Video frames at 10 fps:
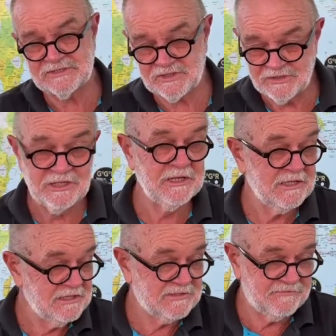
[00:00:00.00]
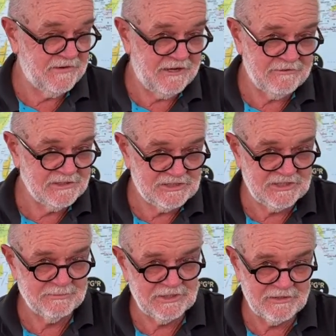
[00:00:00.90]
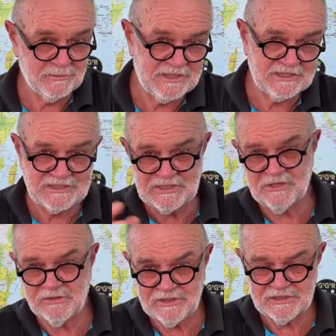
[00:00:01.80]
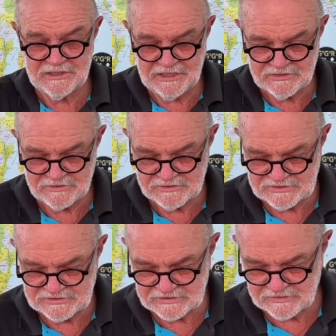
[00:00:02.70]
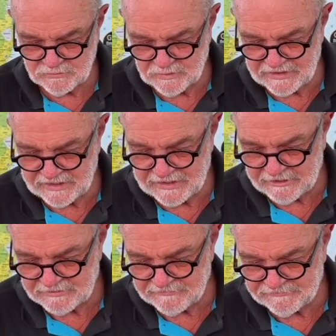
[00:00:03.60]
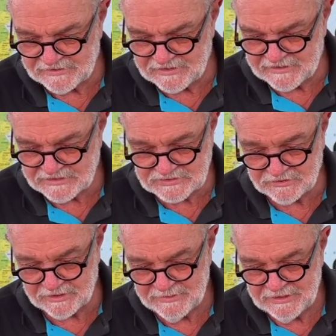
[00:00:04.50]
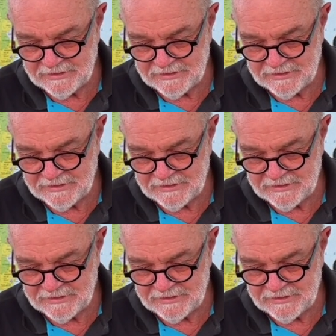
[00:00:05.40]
So it's fair and legitimate that we can tell the entrants where they are in the fleet at that time.